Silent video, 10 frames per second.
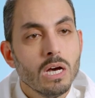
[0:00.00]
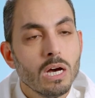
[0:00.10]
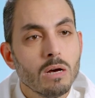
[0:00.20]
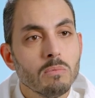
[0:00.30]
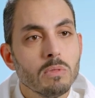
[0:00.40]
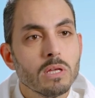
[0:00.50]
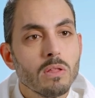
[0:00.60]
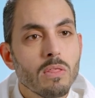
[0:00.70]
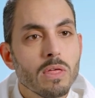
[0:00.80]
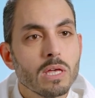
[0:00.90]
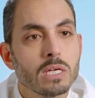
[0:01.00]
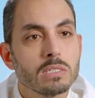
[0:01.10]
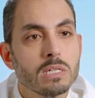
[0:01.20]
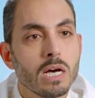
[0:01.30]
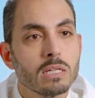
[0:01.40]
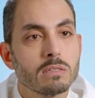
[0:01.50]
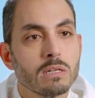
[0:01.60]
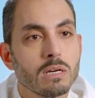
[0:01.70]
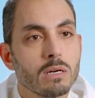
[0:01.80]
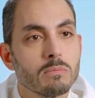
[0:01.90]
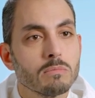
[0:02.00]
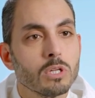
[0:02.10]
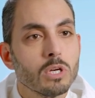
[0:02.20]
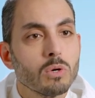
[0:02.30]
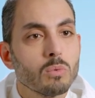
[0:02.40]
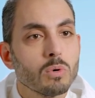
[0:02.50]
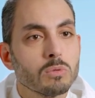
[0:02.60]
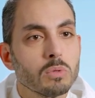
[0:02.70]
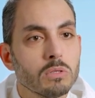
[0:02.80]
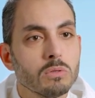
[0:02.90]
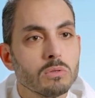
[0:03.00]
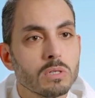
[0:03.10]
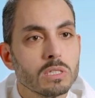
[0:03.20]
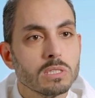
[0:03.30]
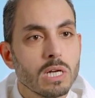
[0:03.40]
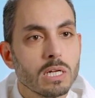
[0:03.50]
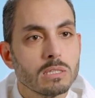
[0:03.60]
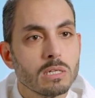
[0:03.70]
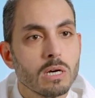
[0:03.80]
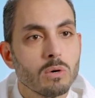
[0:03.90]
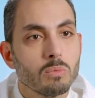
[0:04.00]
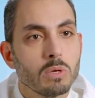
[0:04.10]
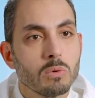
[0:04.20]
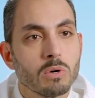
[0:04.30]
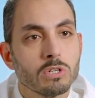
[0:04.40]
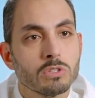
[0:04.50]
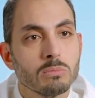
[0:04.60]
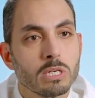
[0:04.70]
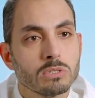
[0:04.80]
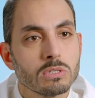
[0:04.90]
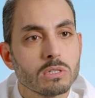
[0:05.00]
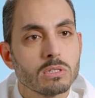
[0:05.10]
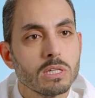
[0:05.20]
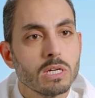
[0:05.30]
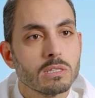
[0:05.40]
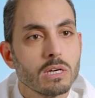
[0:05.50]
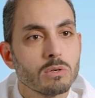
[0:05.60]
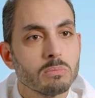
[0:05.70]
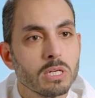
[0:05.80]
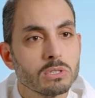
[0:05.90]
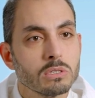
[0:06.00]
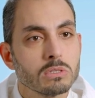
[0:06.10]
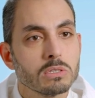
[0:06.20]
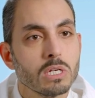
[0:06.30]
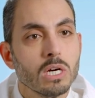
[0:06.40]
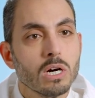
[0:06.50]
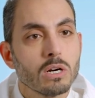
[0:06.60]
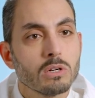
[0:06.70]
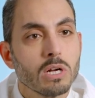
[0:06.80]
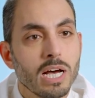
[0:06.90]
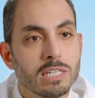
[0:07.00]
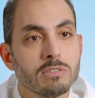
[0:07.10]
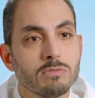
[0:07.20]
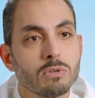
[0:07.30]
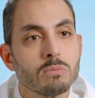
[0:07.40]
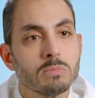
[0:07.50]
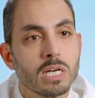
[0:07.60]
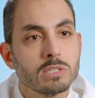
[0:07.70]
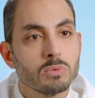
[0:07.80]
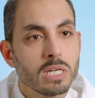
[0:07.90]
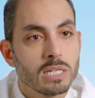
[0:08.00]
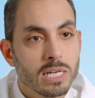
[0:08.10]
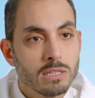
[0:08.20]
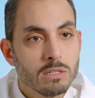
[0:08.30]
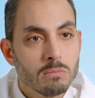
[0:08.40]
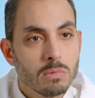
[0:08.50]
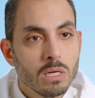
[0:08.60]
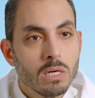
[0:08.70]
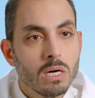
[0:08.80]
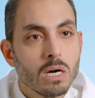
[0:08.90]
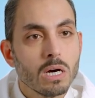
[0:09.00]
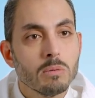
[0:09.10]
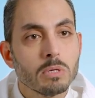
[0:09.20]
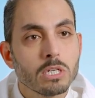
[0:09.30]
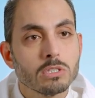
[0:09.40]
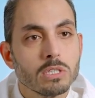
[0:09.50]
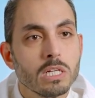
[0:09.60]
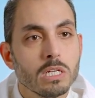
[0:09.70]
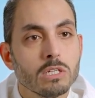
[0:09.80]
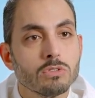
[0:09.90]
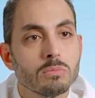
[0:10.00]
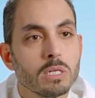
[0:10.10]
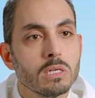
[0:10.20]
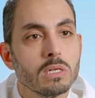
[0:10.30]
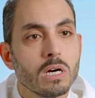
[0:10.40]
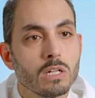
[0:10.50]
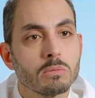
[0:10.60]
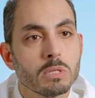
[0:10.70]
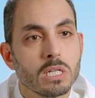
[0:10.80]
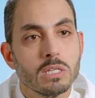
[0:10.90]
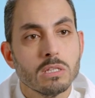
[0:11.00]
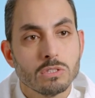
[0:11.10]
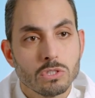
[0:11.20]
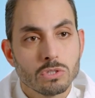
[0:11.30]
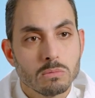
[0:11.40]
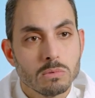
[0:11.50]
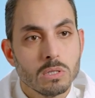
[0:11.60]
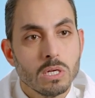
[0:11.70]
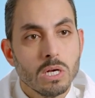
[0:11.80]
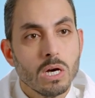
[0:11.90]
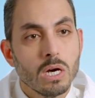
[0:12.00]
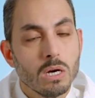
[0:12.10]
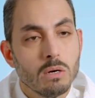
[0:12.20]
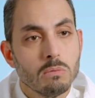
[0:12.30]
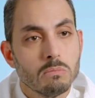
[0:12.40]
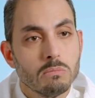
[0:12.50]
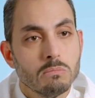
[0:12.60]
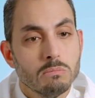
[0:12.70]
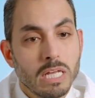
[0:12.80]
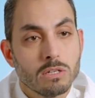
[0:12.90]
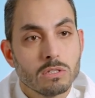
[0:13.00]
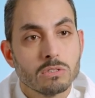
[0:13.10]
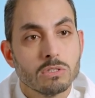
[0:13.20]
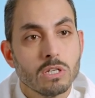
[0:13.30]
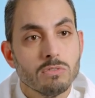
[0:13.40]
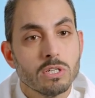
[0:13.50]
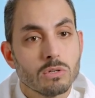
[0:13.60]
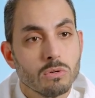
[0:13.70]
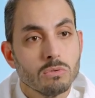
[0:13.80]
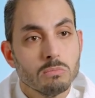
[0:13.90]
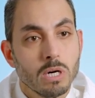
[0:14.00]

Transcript: Um, the other thing is that. Um, what we do is that uh, we want to make sure that our patients are as informed as we can get them uh, because they need to be ultimately the decision um, makers of their own